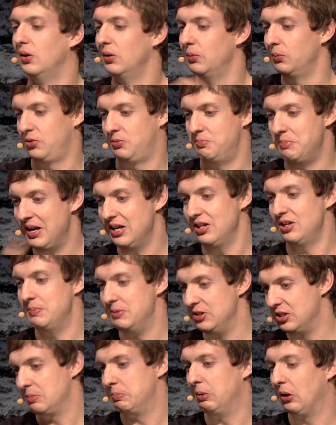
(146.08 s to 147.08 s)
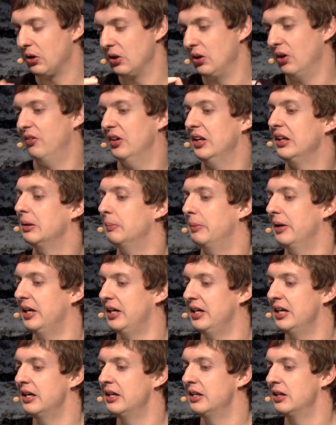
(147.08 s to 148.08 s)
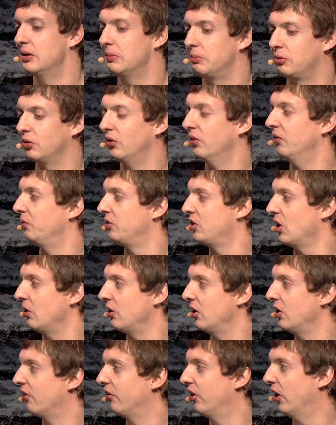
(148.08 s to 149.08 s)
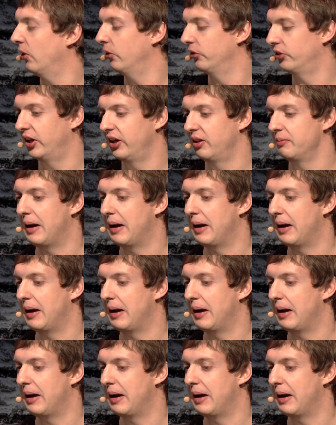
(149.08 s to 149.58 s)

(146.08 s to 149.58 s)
was meant to be just blocking off a little bit, and it ended up sort of choking off the whole side of the